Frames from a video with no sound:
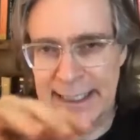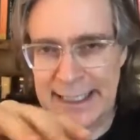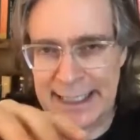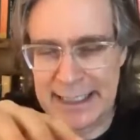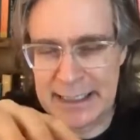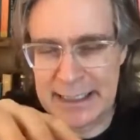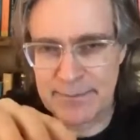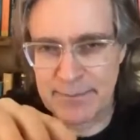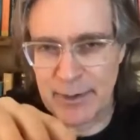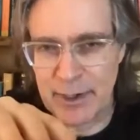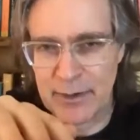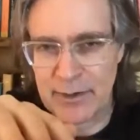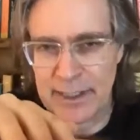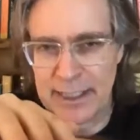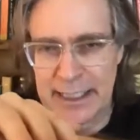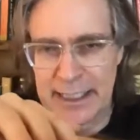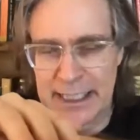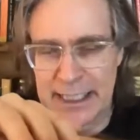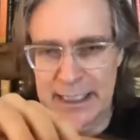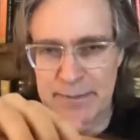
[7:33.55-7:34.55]
It's
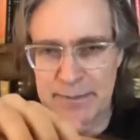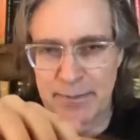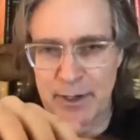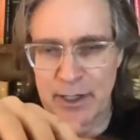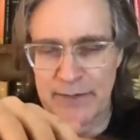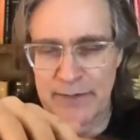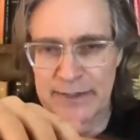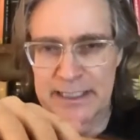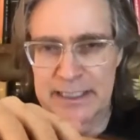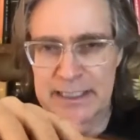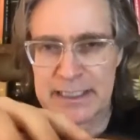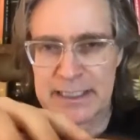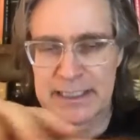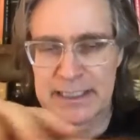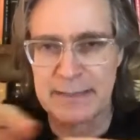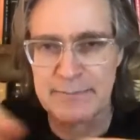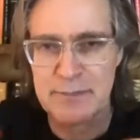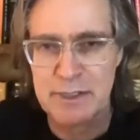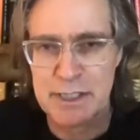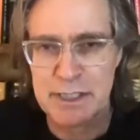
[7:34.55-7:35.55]
part of an
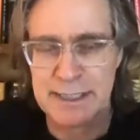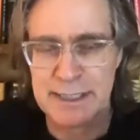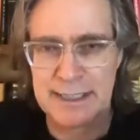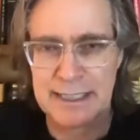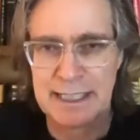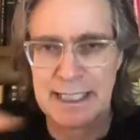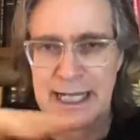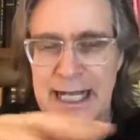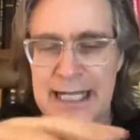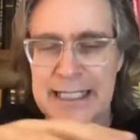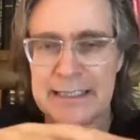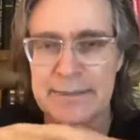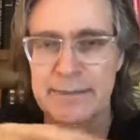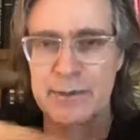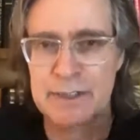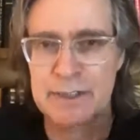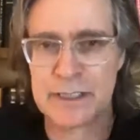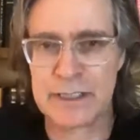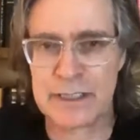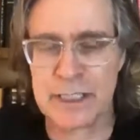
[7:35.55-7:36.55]
assumption that the
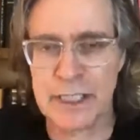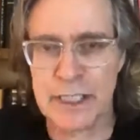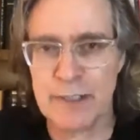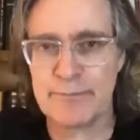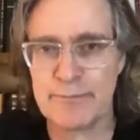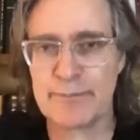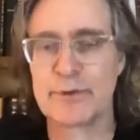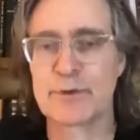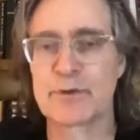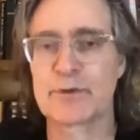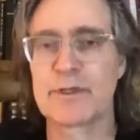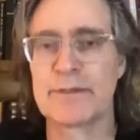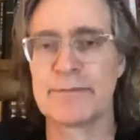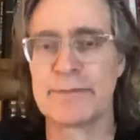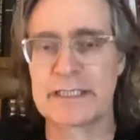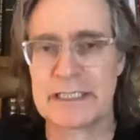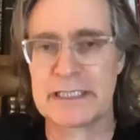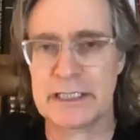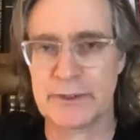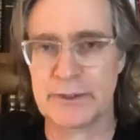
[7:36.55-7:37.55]
cosmos is purely
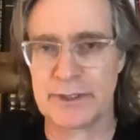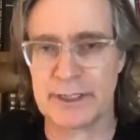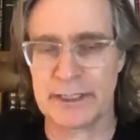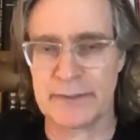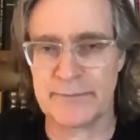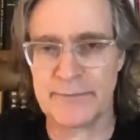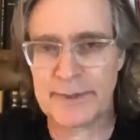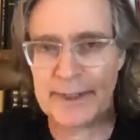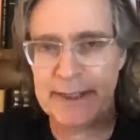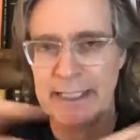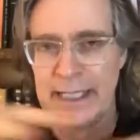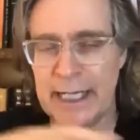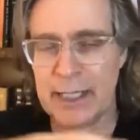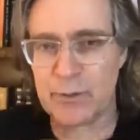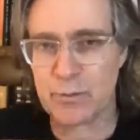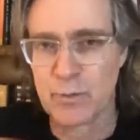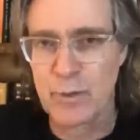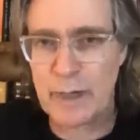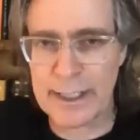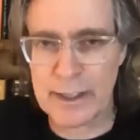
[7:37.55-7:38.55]
material
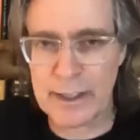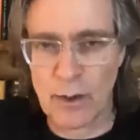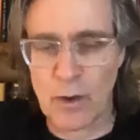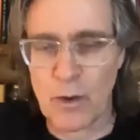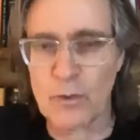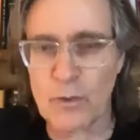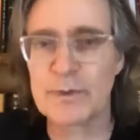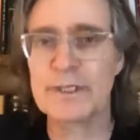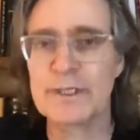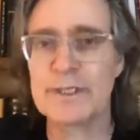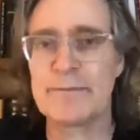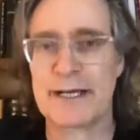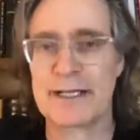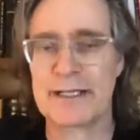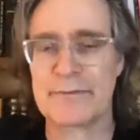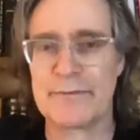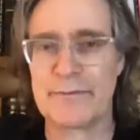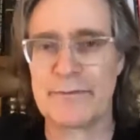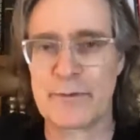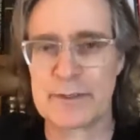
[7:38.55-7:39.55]
and run only by
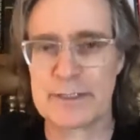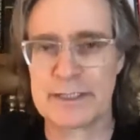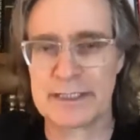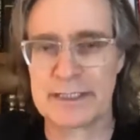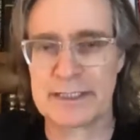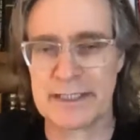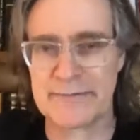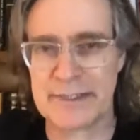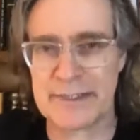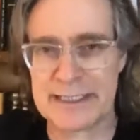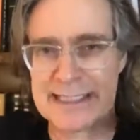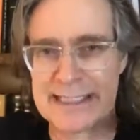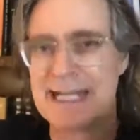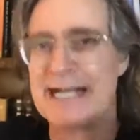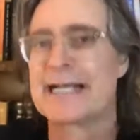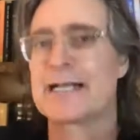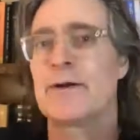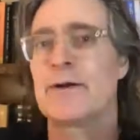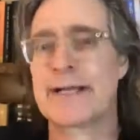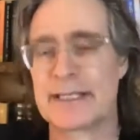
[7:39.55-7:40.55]
the forces of the
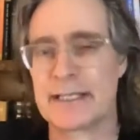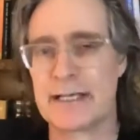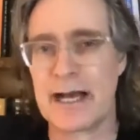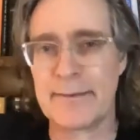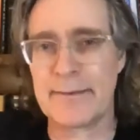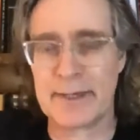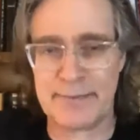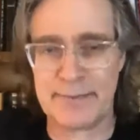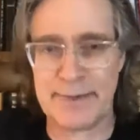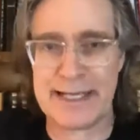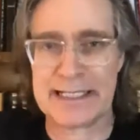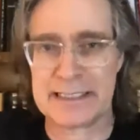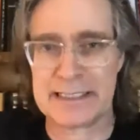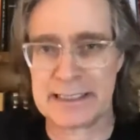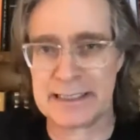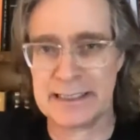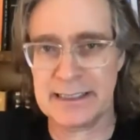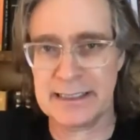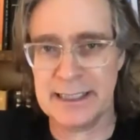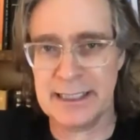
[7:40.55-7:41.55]
techno-economic
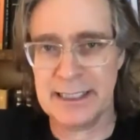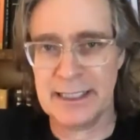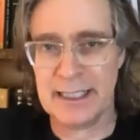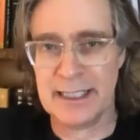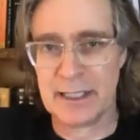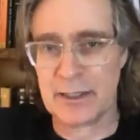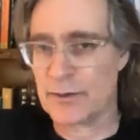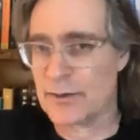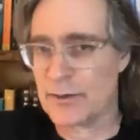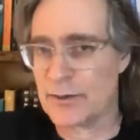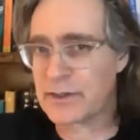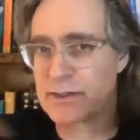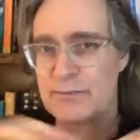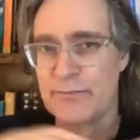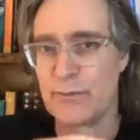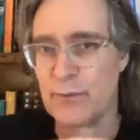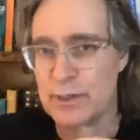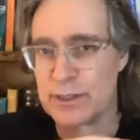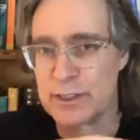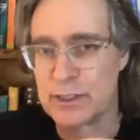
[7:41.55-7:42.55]
base. And all those
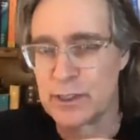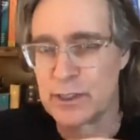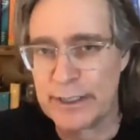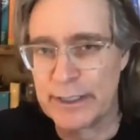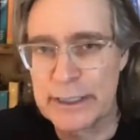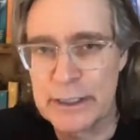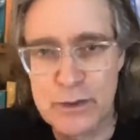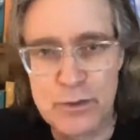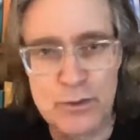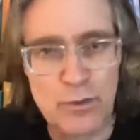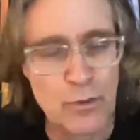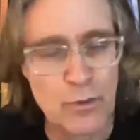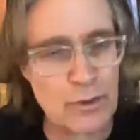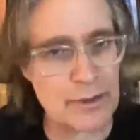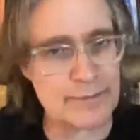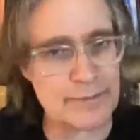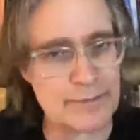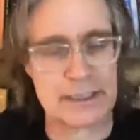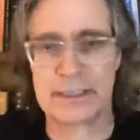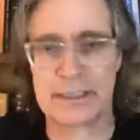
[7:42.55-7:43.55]
forces are
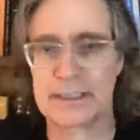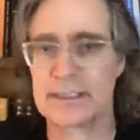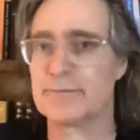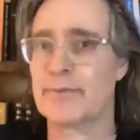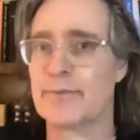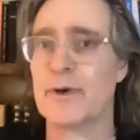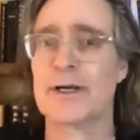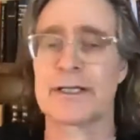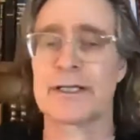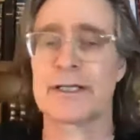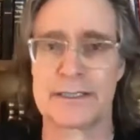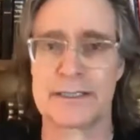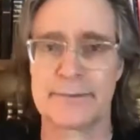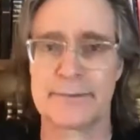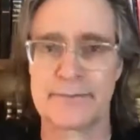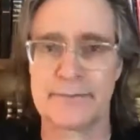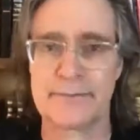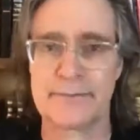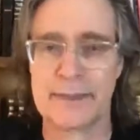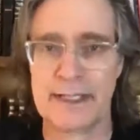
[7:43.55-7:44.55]
enormously important.
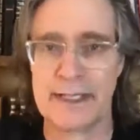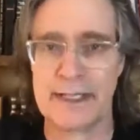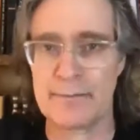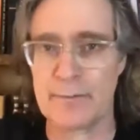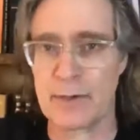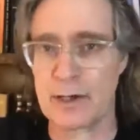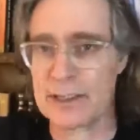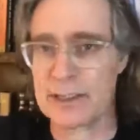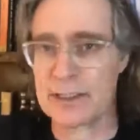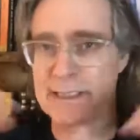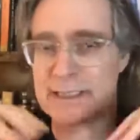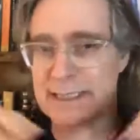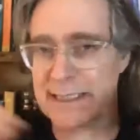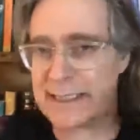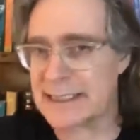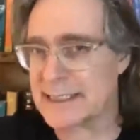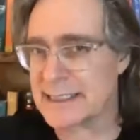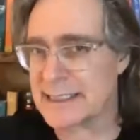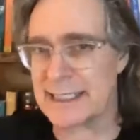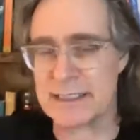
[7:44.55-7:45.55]
And Marx's
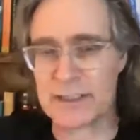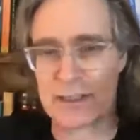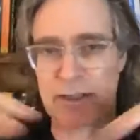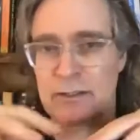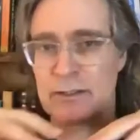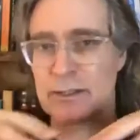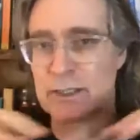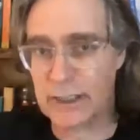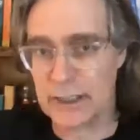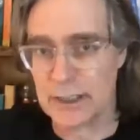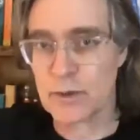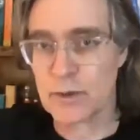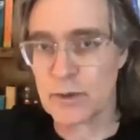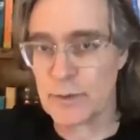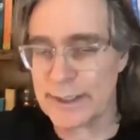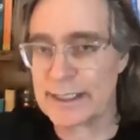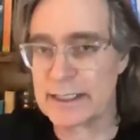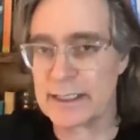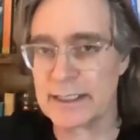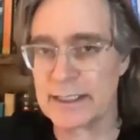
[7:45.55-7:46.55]
insights are
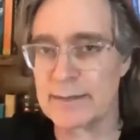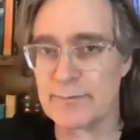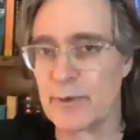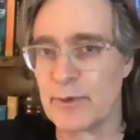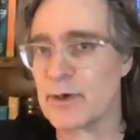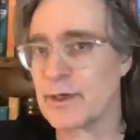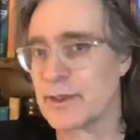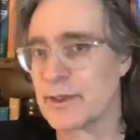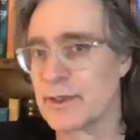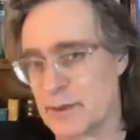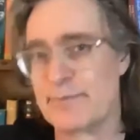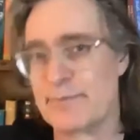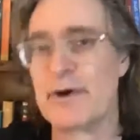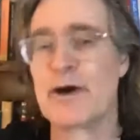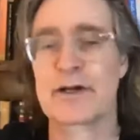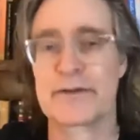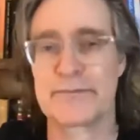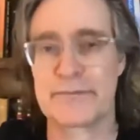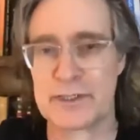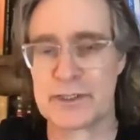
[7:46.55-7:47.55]
critically important. They're
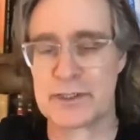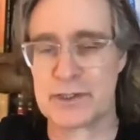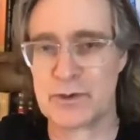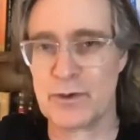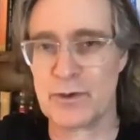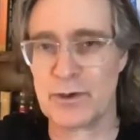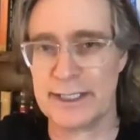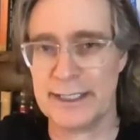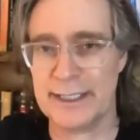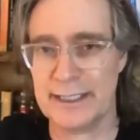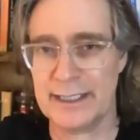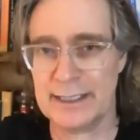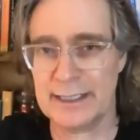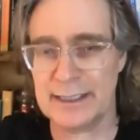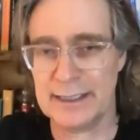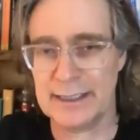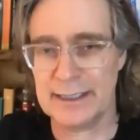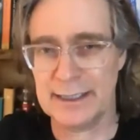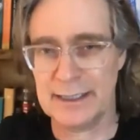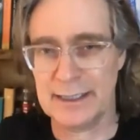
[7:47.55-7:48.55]
part of the story.
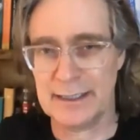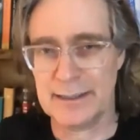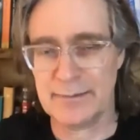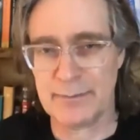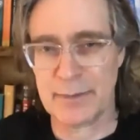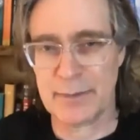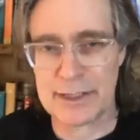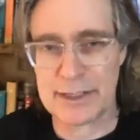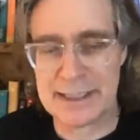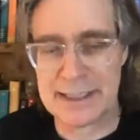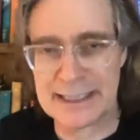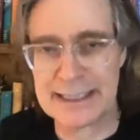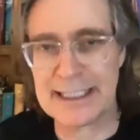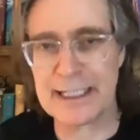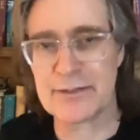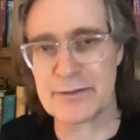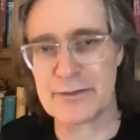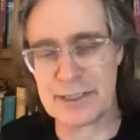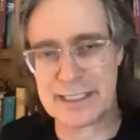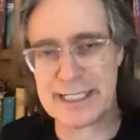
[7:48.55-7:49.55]
Marx didn't
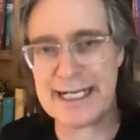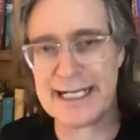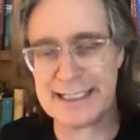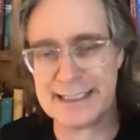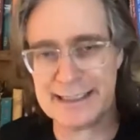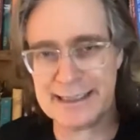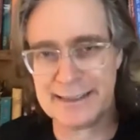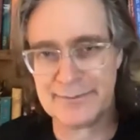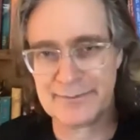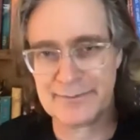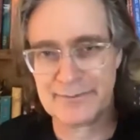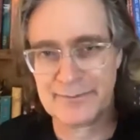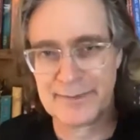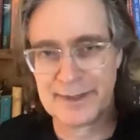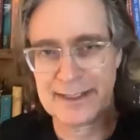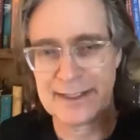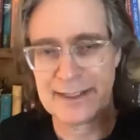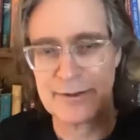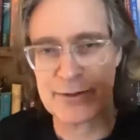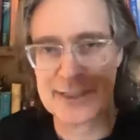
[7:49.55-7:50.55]
understand
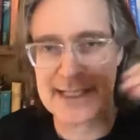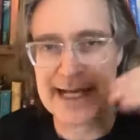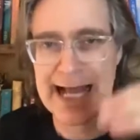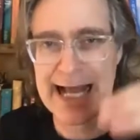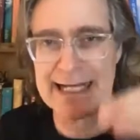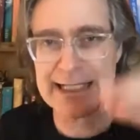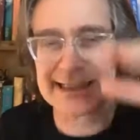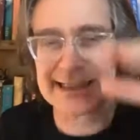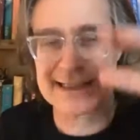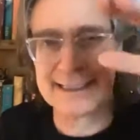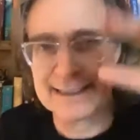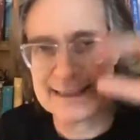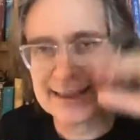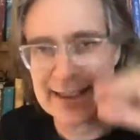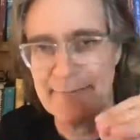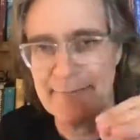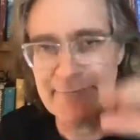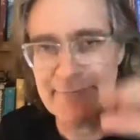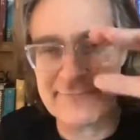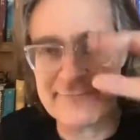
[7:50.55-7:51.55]
that there's actually
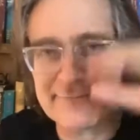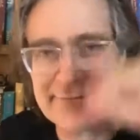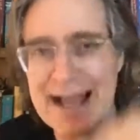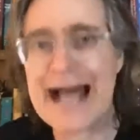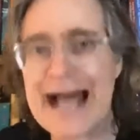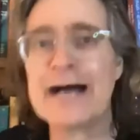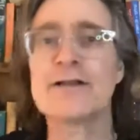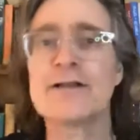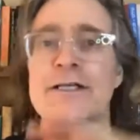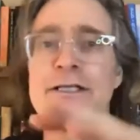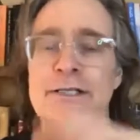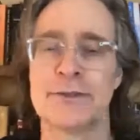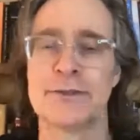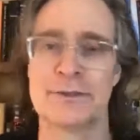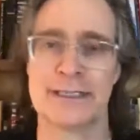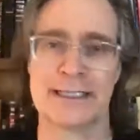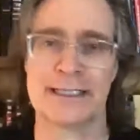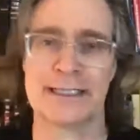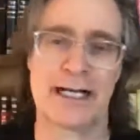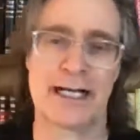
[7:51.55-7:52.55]
value
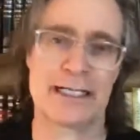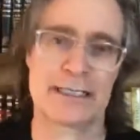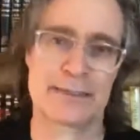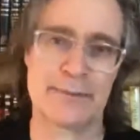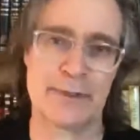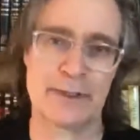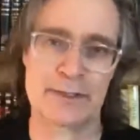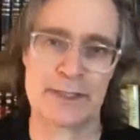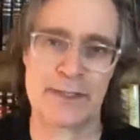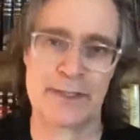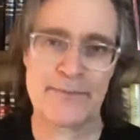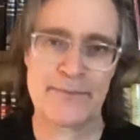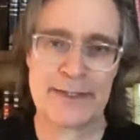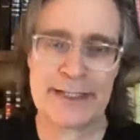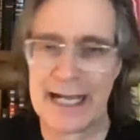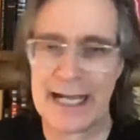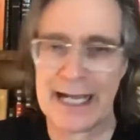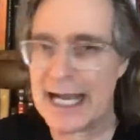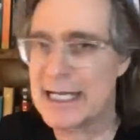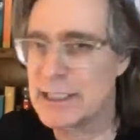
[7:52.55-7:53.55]
in cosmos.
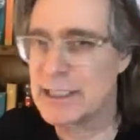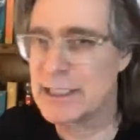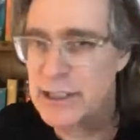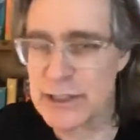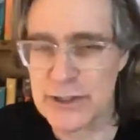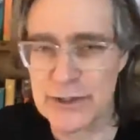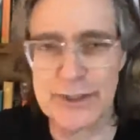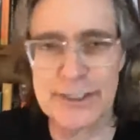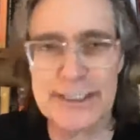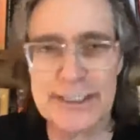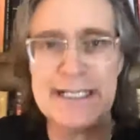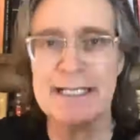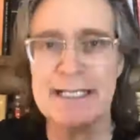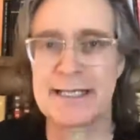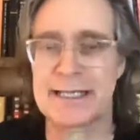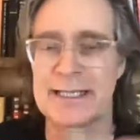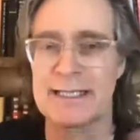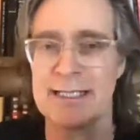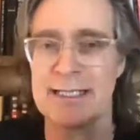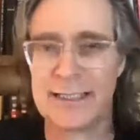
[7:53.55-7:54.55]

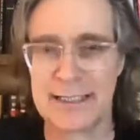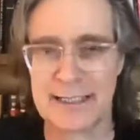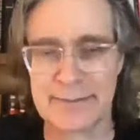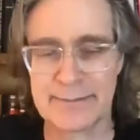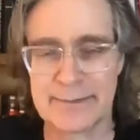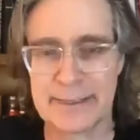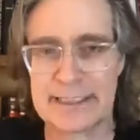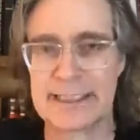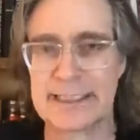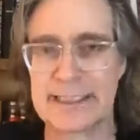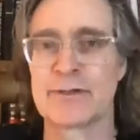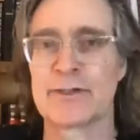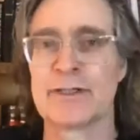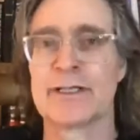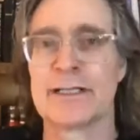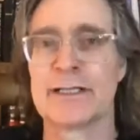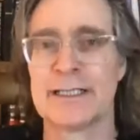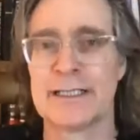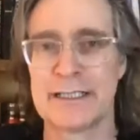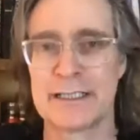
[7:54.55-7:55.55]
Underneath the
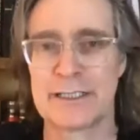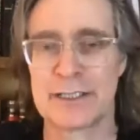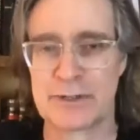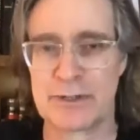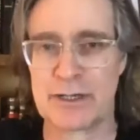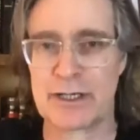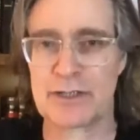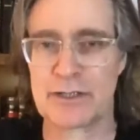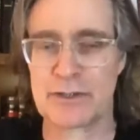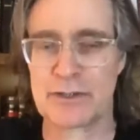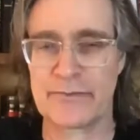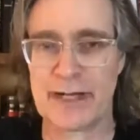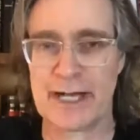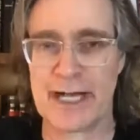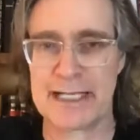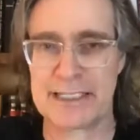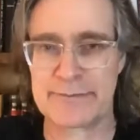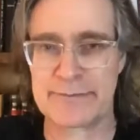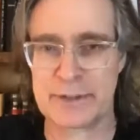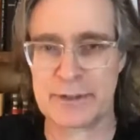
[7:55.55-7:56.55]
material structure of
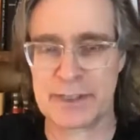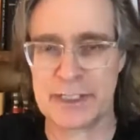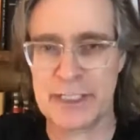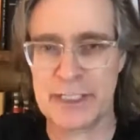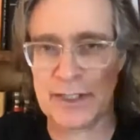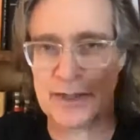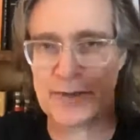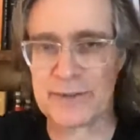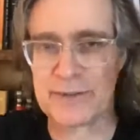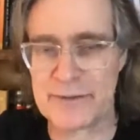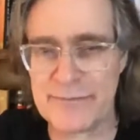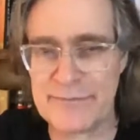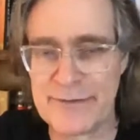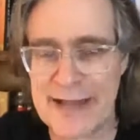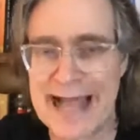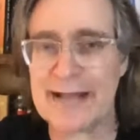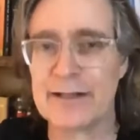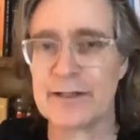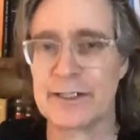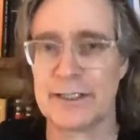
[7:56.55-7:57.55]
cosmos, there's
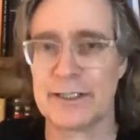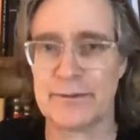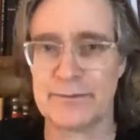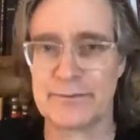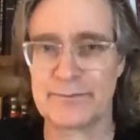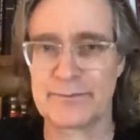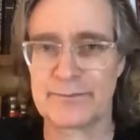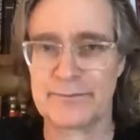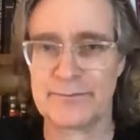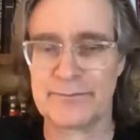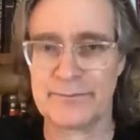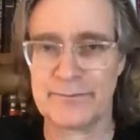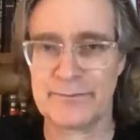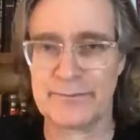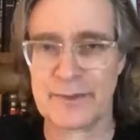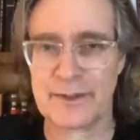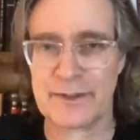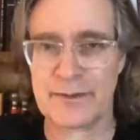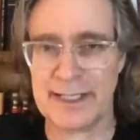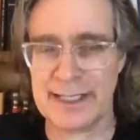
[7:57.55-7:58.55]
value,
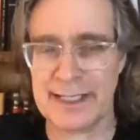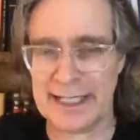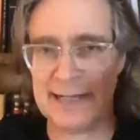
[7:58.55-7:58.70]
right?